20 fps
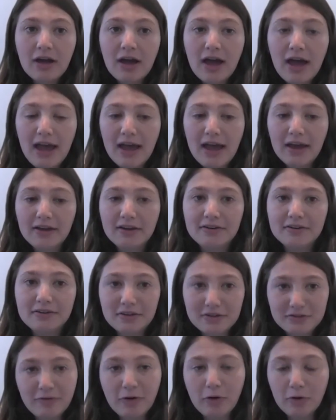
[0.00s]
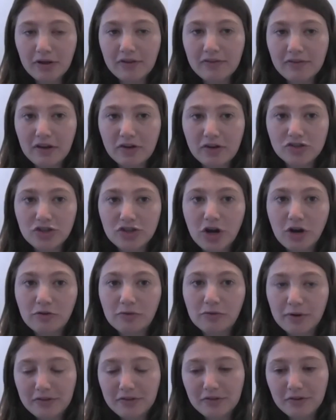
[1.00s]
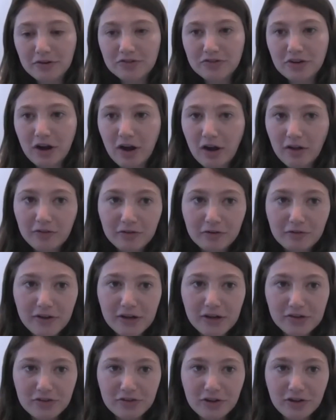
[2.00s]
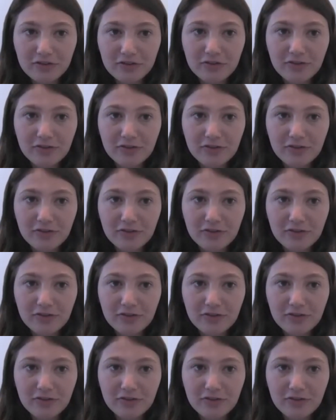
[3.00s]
and a focus in shark research and conservation.